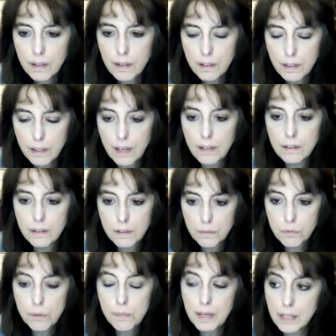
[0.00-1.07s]
Yeah,
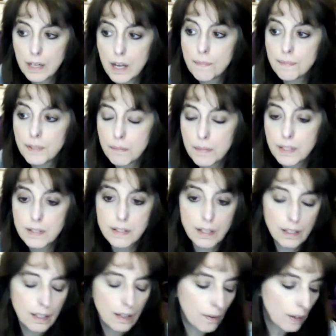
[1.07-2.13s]
remain optimistic,
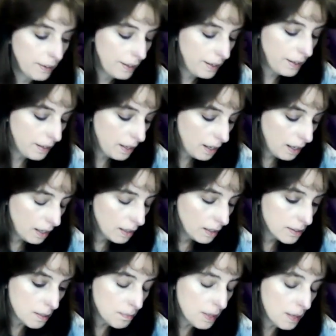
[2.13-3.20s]
Carrie Lynn.
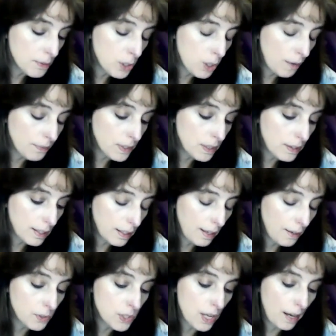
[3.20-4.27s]
Sometimes you have to think
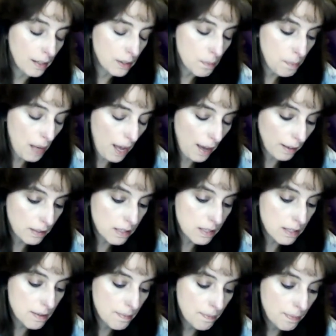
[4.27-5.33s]
outside the
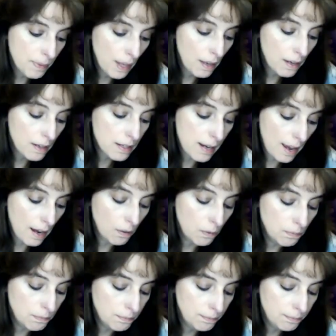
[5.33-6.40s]
box. Now,